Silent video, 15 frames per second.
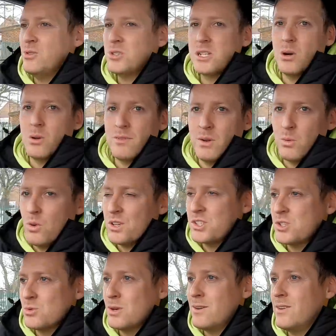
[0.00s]
use out of it
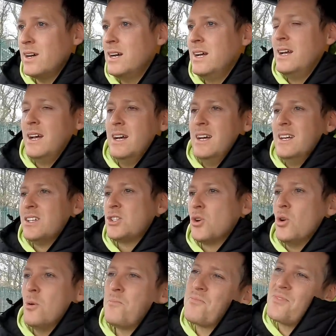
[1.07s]
whatsoever.
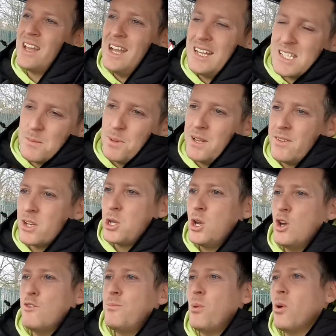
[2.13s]
So it's a bit of a
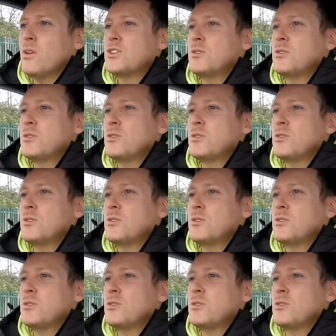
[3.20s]
curveball.